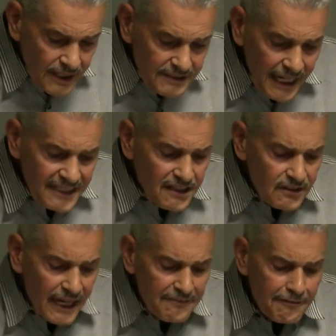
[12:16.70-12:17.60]
They
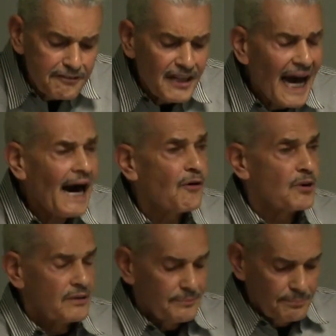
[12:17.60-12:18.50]
collect
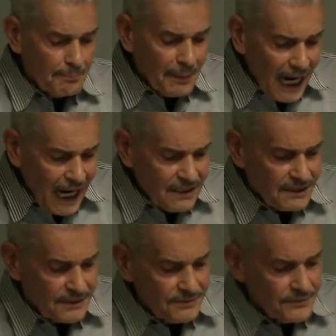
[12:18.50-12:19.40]
flower,
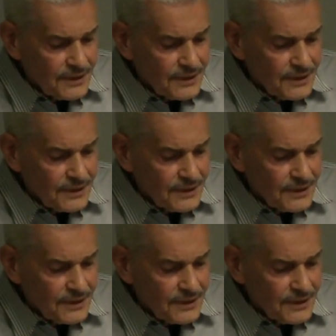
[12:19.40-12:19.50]
pollen,